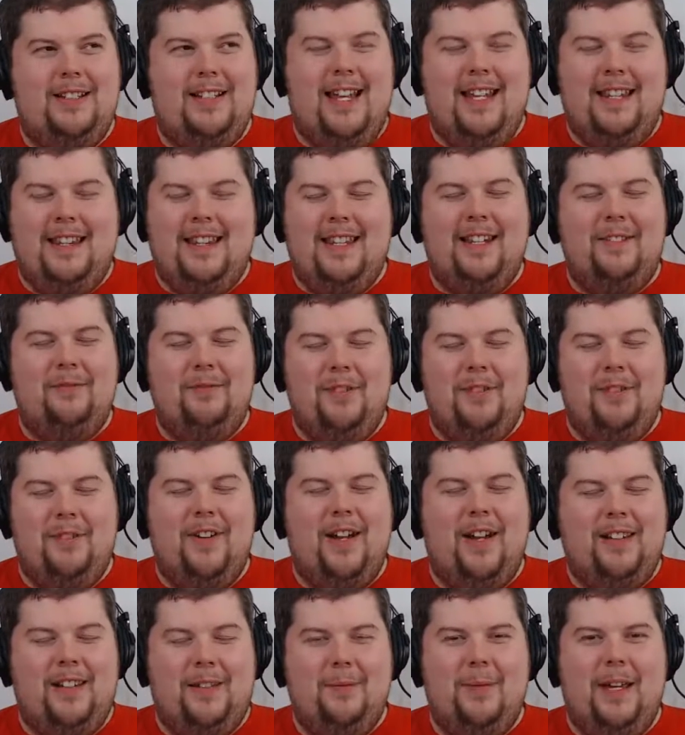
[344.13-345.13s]
I think we
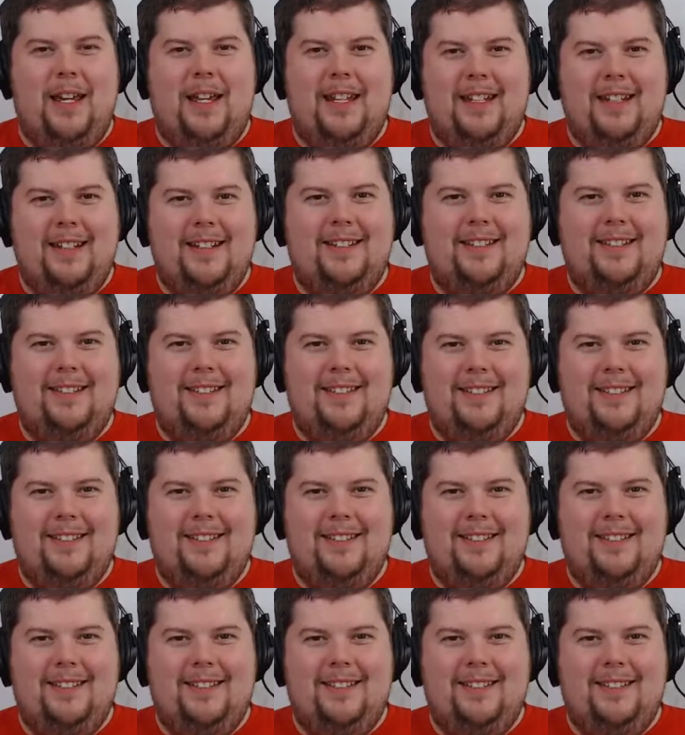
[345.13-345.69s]
finally made it.